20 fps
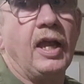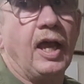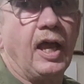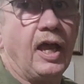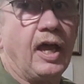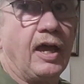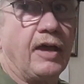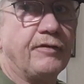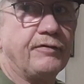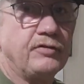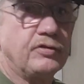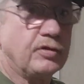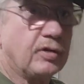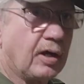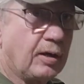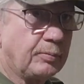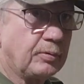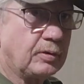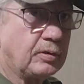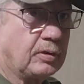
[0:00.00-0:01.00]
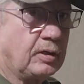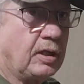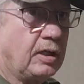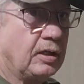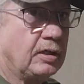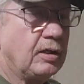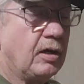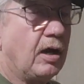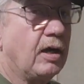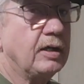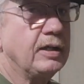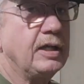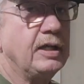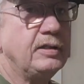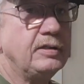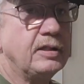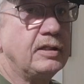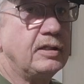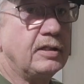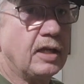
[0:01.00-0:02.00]
have trouble
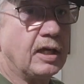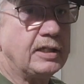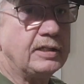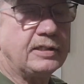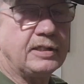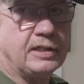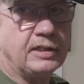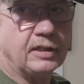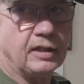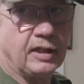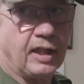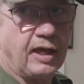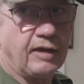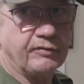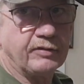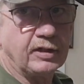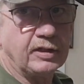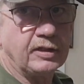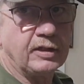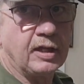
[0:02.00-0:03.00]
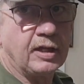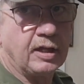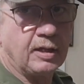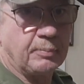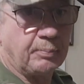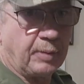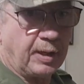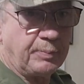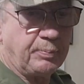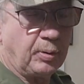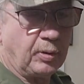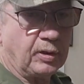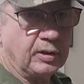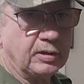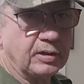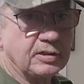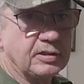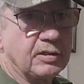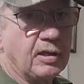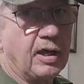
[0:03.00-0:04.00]
cocking the 1911 by
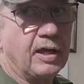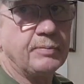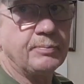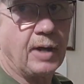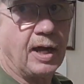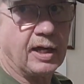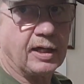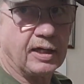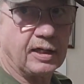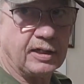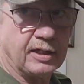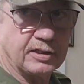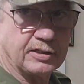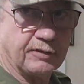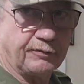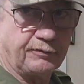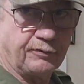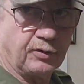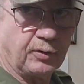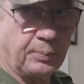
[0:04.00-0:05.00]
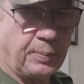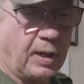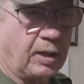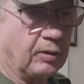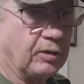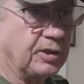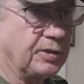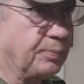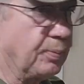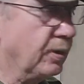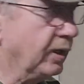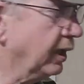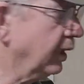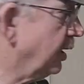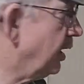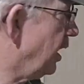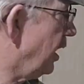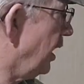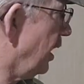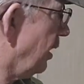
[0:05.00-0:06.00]
pulling the slide back against a full power spring.
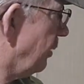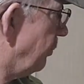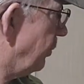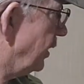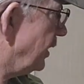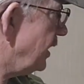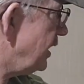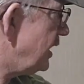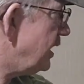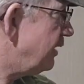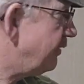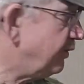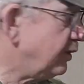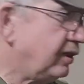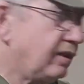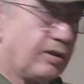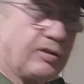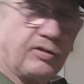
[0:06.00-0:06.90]
But even a